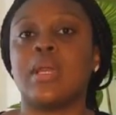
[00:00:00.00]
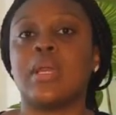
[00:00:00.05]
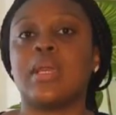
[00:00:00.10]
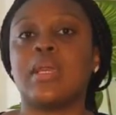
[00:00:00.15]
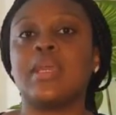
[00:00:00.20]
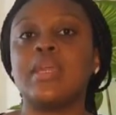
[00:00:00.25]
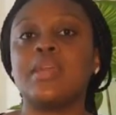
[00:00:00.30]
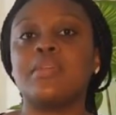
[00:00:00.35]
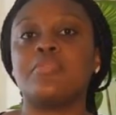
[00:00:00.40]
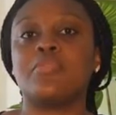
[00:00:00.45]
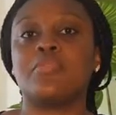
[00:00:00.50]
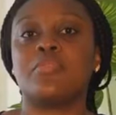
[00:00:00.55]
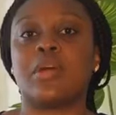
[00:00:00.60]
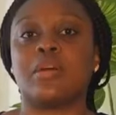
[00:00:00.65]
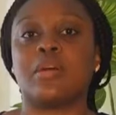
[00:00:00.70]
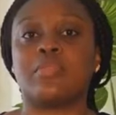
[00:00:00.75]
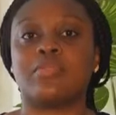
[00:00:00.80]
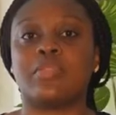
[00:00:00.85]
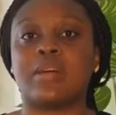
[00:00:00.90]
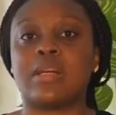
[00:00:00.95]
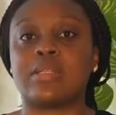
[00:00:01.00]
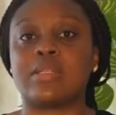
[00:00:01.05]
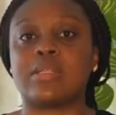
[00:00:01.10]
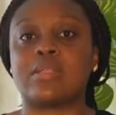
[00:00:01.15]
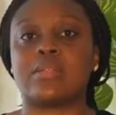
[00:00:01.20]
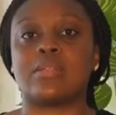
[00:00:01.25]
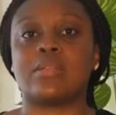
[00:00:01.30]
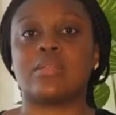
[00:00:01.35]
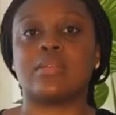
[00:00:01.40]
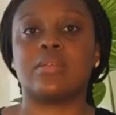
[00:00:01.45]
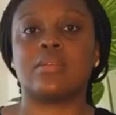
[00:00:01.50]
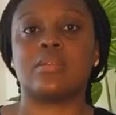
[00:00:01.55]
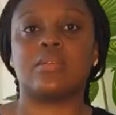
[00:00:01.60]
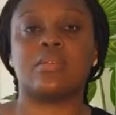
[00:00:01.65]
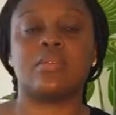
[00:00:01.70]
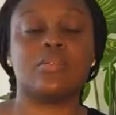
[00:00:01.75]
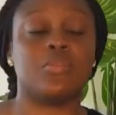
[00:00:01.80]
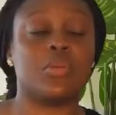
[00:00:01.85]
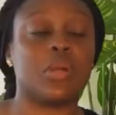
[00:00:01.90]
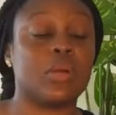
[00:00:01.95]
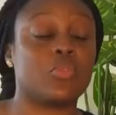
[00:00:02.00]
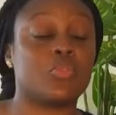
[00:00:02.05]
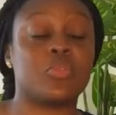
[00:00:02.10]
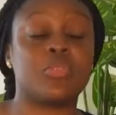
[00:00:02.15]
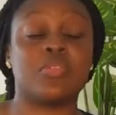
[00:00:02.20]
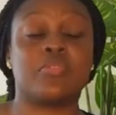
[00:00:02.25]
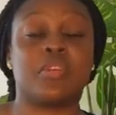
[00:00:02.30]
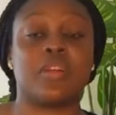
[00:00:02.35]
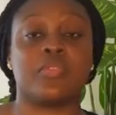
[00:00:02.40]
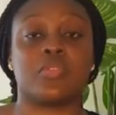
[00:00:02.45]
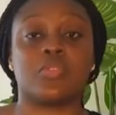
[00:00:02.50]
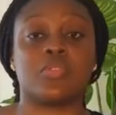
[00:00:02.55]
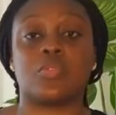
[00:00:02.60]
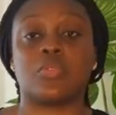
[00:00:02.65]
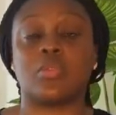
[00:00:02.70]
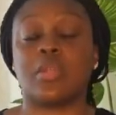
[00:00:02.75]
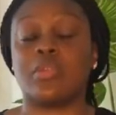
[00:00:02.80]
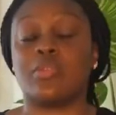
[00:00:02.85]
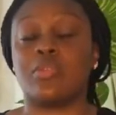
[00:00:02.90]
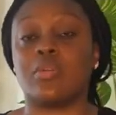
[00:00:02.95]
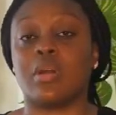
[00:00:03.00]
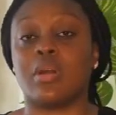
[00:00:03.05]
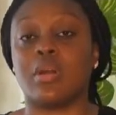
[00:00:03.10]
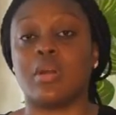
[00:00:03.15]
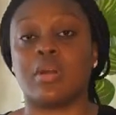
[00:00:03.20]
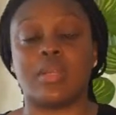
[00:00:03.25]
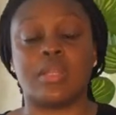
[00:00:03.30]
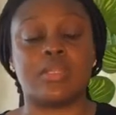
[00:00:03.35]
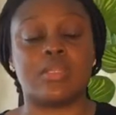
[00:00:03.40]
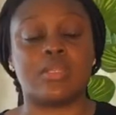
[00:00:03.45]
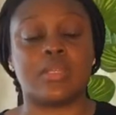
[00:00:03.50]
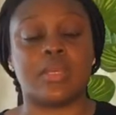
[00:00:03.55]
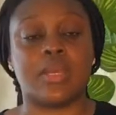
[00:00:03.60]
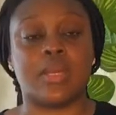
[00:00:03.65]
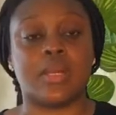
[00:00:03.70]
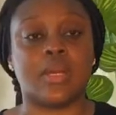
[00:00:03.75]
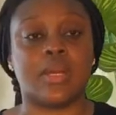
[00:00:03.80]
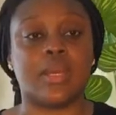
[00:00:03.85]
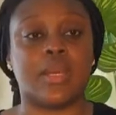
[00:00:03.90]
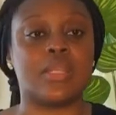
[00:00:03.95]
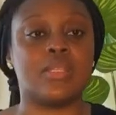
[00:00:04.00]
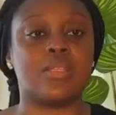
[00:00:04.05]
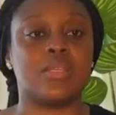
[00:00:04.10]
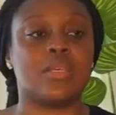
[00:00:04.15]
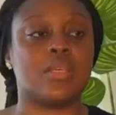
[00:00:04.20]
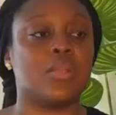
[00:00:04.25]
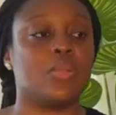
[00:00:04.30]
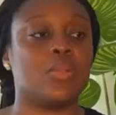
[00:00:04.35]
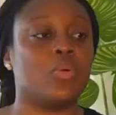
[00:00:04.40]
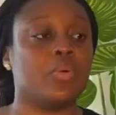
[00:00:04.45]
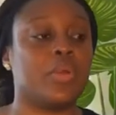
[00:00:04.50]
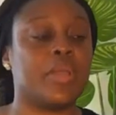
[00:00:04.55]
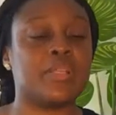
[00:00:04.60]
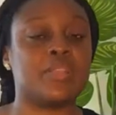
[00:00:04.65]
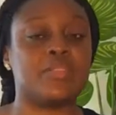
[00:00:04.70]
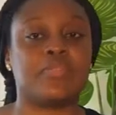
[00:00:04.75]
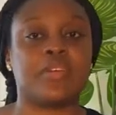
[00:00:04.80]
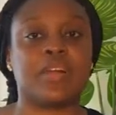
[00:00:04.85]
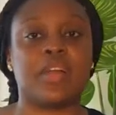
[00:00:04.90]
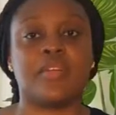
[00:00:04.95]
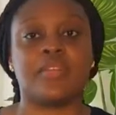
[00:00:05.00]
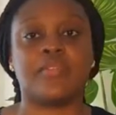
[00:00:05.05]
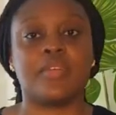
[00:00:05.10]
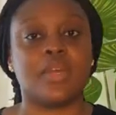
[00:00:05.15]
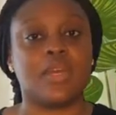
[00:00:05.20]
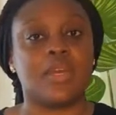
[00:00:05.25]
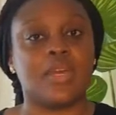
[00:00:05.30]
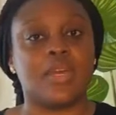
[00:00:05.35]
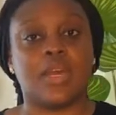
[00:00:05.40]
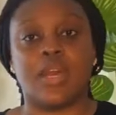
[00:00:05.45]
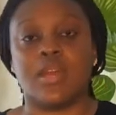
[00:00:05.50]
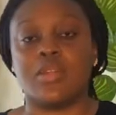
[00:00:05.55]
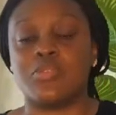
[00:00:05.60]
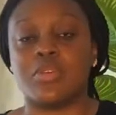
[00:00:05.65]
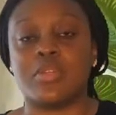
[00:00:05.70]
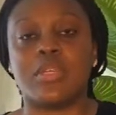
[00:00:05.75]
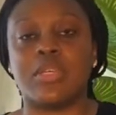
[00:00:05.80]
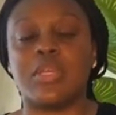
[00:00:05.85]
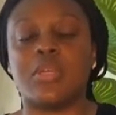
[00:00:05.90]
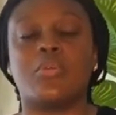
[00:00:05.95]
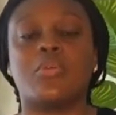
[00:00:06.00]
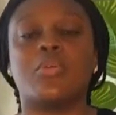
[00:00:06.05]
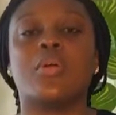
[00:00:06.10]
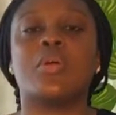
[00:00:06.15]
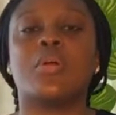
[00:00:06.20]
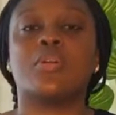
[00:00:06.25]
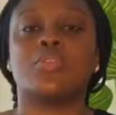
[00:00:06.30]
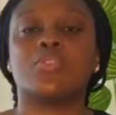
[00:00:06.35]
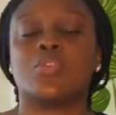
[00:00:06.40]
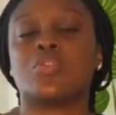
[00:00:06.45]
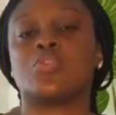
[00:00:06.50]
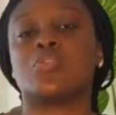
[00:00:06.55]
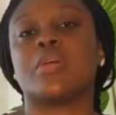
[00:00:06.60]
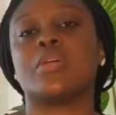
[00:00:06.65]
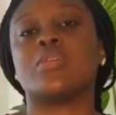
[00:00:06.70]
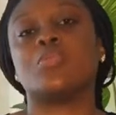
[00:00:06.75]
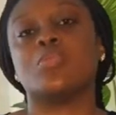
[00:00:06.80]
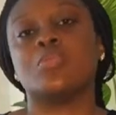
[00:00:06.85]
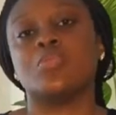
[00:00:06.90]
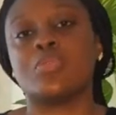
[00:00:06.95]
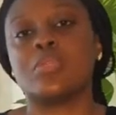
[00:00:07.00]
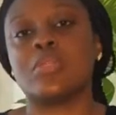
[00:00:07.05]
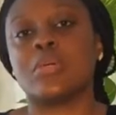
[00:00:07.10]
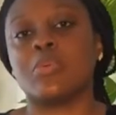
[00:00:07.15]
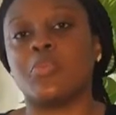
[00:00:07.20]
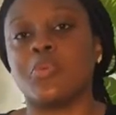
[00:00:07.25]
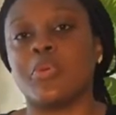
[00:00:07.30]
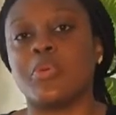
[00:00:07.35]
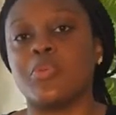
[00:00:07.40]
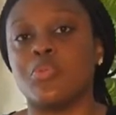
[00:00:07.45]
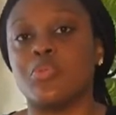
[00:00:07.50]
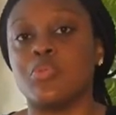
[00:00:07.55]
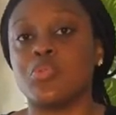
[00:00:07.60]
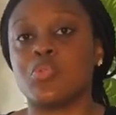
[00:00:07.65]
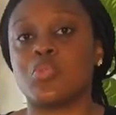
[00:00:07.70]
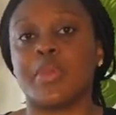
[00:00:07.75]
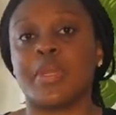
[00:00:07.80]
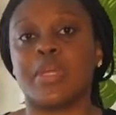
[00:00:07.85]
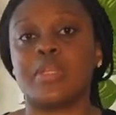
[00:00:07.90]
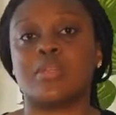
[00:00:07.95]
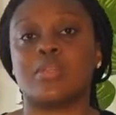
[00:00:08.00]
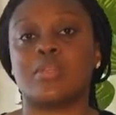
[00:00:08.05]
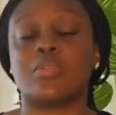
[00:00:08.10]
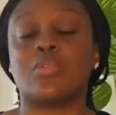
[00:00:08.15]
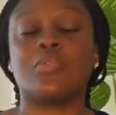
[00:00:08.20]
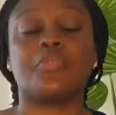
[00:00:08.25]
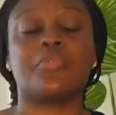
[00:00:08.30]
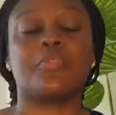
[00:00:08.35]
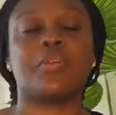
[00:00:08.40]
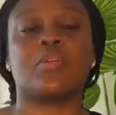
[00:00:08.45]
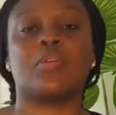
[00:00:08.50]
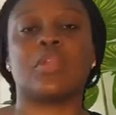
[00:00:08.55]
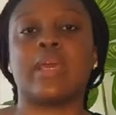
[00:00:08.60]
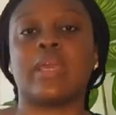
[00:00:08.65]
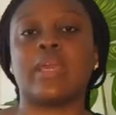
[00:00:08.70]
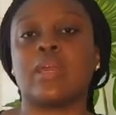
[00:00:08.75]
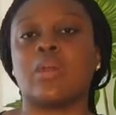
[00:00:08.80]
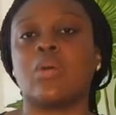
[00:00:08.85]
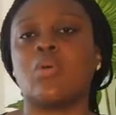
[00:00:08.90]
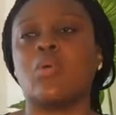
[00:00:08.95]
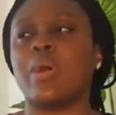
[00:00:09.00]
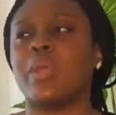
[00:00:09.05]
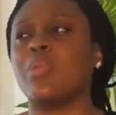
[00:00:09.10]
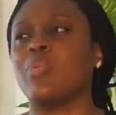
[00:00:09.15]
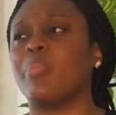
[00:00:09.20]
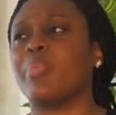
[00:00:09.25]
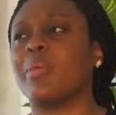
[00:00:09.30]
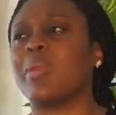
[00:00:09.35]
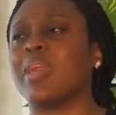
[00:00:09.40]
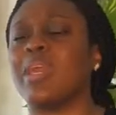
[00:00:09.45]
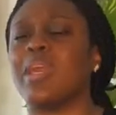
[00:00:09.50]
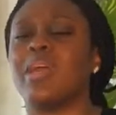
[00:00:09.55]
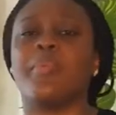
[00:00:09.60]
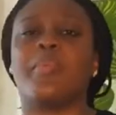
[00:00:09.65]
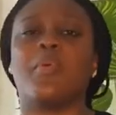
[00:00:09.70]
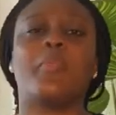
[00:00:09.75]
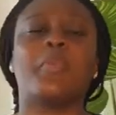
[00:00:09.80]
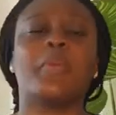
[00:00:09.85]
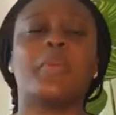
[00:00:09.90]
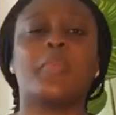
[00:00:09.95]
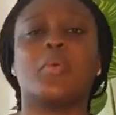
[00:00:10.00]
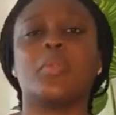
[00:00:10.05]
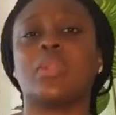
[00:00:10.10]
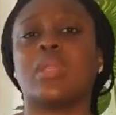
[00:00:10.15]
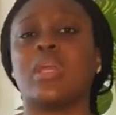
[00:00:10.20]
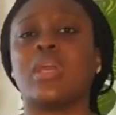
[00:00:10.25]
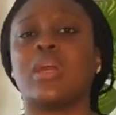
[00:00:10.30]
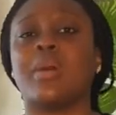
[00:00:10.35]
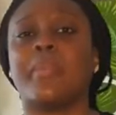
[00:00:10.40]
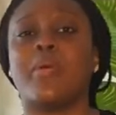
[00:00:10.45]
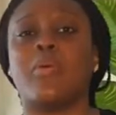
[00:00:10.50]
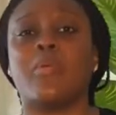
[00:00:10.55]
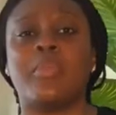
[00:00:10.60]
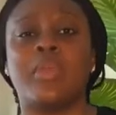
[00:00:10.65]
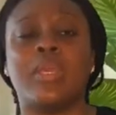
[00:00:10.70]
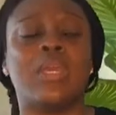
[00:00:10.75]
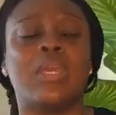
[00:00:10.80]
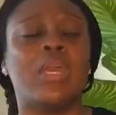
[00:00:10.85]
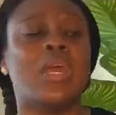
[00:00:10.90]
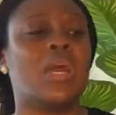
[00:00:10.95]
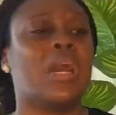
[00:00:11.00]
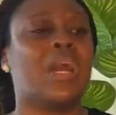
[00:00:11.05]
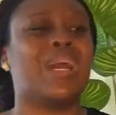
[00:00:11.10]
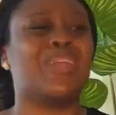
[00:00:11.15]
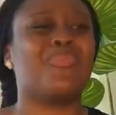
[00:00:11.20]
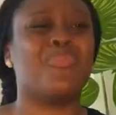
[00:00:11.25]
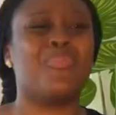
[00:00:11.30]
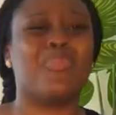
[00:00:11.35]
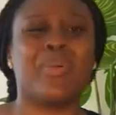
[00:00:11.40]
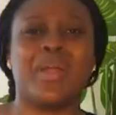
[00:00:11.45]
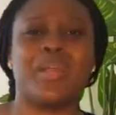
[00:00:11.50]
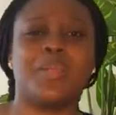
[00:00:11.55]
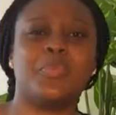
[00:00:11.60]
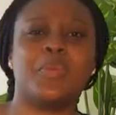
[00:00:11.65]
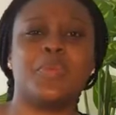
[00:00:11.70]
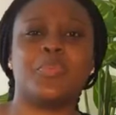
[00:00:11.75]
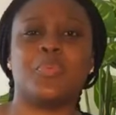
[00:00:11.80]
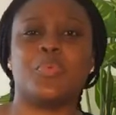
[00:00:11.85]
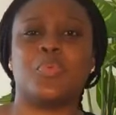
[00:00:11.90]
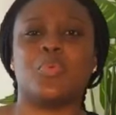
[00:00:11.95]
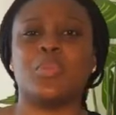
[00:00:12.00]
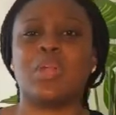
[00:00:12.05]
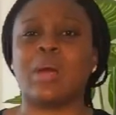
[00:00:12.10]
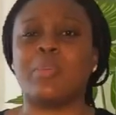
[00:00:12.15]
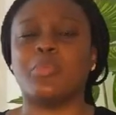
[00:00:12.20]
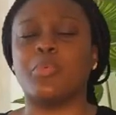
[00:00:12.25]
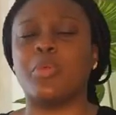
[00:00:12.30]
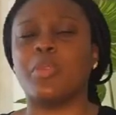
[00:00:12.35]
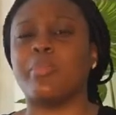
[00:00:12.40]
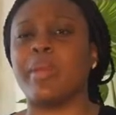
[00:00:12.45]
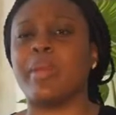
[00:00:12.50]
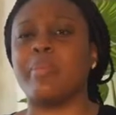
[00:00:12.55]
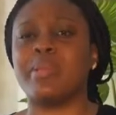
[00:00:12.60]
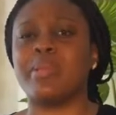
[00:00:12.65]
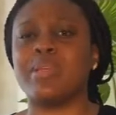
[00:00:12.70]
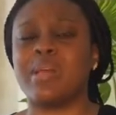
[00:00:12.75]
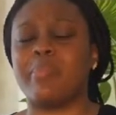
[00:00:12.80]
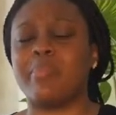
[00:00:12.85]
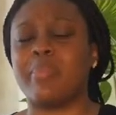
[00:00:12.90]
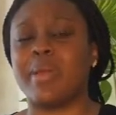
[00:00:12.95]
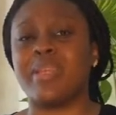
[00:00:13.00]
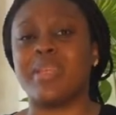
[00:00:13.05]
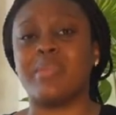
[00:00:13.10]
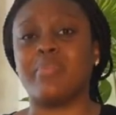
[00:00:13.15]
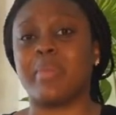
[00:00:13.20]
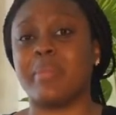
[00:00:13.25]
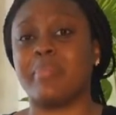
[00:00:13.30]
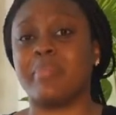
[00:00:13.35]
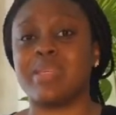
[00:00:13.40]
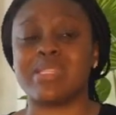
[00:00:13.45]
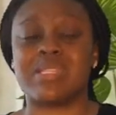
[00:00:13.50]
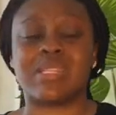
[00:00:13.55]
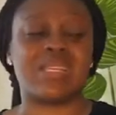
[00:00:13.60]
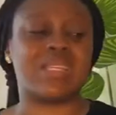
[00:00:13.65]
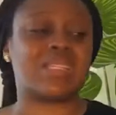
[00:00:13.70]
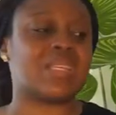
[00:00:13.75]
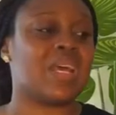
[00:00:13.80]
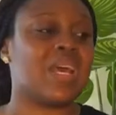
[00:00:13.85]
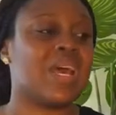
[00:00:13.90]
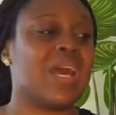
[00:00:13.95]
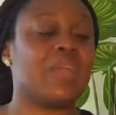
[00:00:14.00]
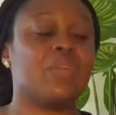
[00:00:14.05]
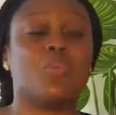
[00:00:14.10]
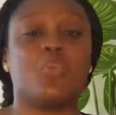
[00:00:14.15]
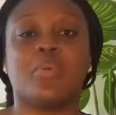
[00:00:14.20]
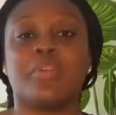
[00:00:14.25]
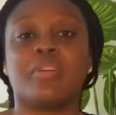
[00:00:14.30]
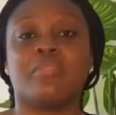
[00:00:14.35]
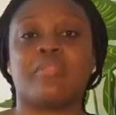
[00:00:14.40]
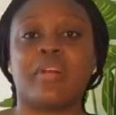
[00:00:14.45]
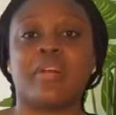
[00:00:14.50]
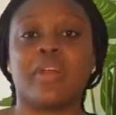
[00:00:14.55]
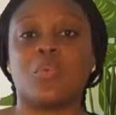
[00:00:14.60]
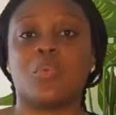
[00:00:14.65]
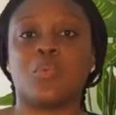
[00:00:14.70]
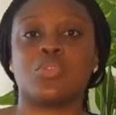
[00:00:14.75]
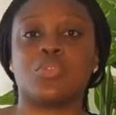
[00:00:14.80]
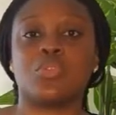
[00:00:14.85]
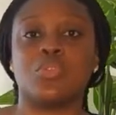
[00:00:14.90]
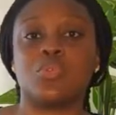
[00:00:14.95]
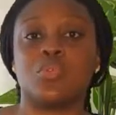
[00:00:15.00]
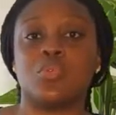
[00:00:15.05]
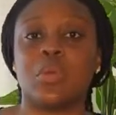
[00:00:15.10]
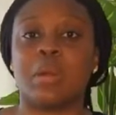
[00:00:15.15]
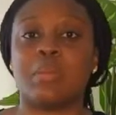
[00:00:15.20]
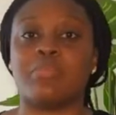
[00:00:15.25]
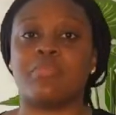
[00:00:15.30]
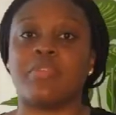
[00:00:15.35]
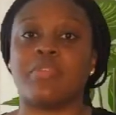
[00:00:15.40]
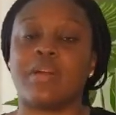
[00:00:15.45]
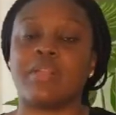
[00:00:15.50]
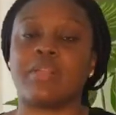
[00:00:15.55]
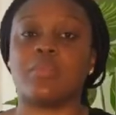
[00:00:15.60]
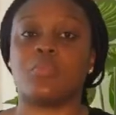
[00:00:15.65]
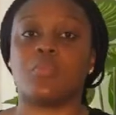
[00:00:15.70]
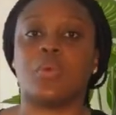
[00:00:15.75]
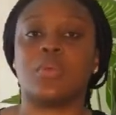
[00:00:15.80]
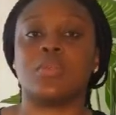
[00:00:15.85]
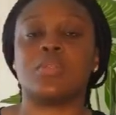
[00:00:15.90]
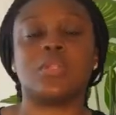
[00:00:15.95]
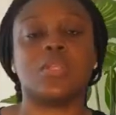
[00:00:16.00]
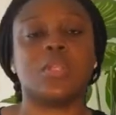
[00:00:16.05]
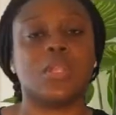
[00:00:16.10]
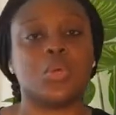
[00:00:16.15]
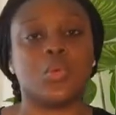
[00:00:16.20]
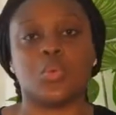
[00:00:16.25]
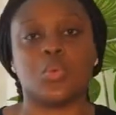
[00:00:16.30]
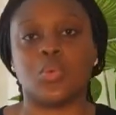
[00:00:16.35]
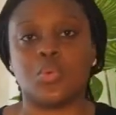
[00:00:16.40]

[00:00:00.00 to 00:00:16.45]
If you are fat, you are 25 years old and you are, let's say, 80 kilo, 85, 100 kilo, just try to lose weight. Don't feel like, oh, I don't care about what people think about me. I don't mind people. I'm minding my business. I do whatever I want to do. I'm fat and what? No.